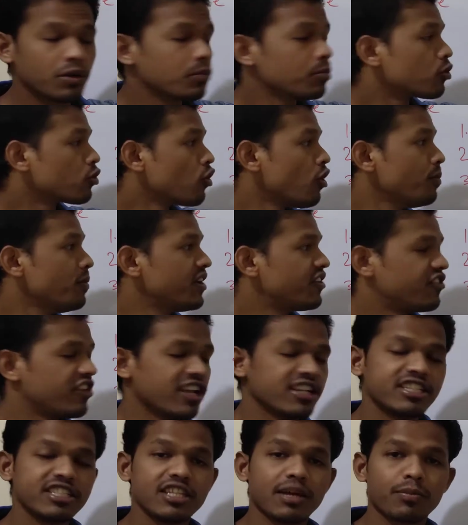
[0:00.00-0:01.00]
raw
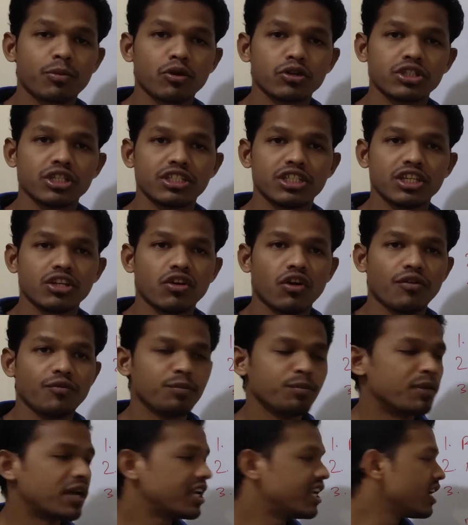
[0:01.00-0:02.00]
materials in the processing of
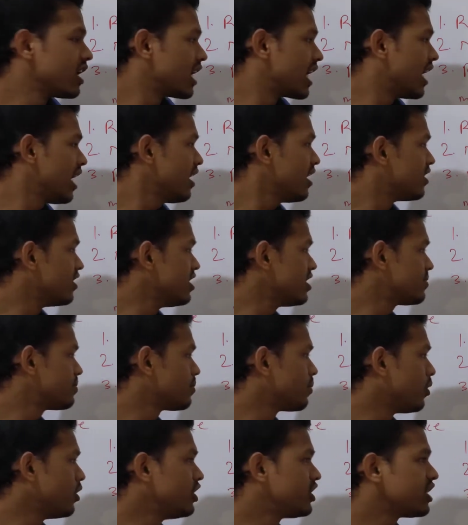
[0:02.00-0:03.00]
making this
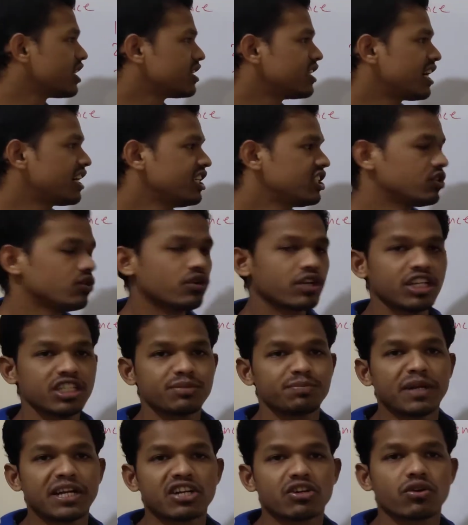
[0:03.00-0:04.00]
polyester, that is known as
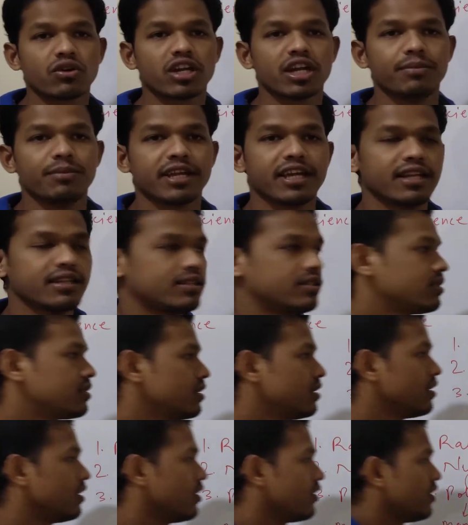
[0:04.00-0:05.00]

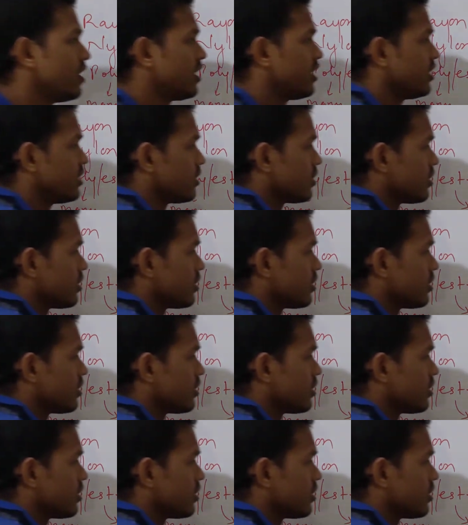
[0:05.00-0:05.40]
petrochemicals. That